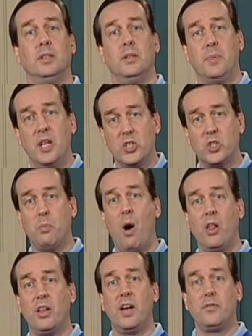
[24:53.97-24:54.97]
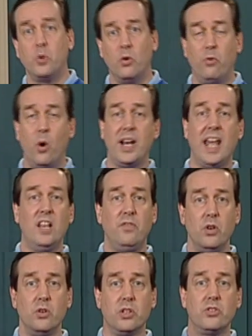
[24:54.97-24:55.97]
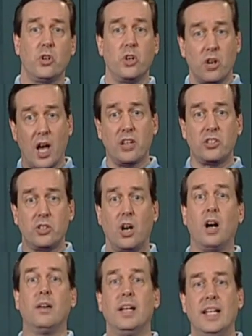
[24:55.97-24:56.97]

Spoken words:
Being small enough to avoid any fusion so you're not a star,